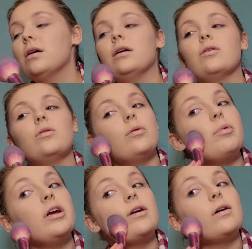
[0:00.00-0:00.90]
it'll
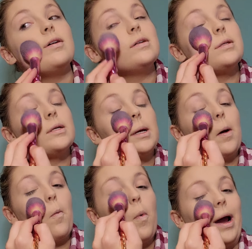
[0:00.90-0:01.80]
appear as like
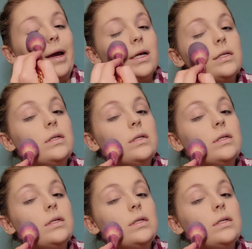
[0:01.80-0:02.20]
a white